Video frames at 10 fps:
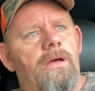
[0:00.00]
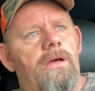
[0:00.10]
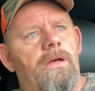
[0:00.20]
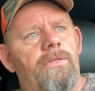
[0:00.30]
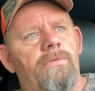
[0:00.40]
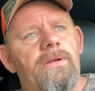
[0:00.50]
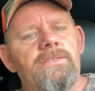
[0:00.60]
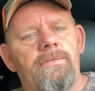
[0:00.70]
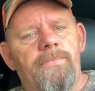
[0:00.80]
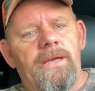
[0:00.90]
The
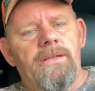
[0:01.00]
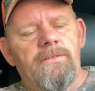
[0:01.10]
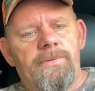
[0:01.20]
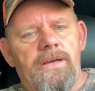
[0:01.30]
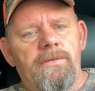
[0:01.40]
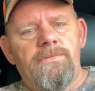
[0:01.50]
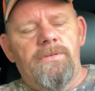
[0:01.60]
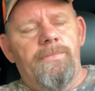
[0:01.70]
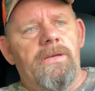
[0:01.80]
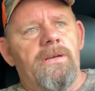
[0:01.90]
reason being is
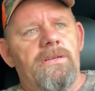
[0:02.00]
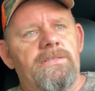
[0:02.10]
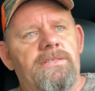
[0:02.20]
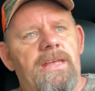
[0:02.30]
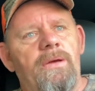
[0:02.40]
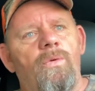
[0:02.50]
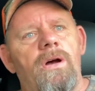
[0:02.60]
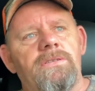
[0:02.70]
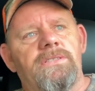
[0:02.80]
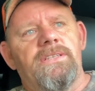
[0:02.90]
because they
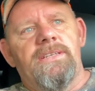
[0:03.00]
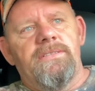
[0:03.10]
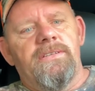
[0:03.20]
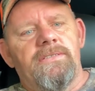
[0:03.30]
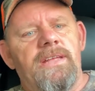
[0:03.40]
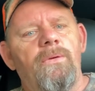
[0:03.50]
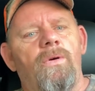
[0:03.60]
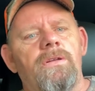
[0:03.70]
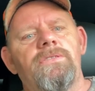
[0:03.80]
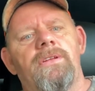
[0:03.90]
want statistics. They
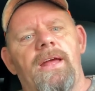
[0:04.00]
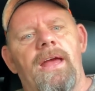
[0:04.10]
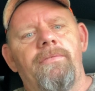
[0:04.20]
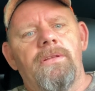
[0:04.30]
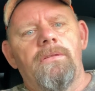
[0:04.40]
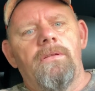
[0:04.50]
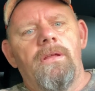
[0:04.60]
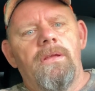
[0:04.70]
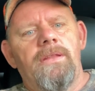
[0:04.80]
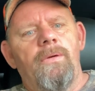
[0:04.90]
want you to have it.
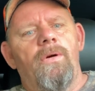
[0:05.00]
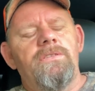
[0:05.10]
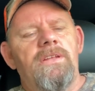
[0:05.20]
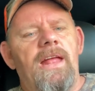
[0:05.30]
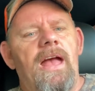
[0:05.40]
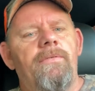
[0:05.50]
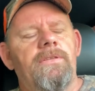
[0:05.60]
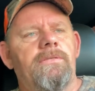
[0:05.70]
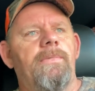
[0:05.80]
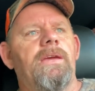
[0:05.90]
They want you to have
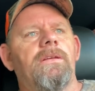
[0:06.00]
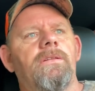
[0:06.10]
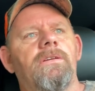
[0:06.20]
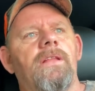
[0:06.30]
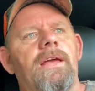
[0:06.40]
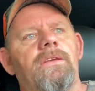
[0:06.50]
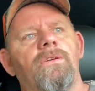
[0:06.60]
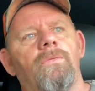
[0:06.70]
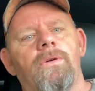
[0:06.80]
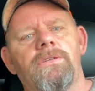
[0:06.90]
it to make it look like
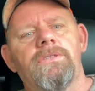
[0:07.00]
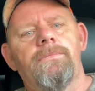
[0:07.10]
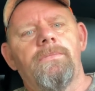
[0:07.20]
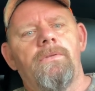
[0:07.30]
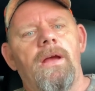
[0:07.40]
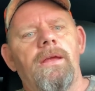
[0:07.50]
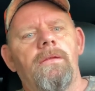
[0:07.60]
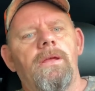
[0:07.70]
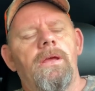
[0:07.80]
you're worse, right?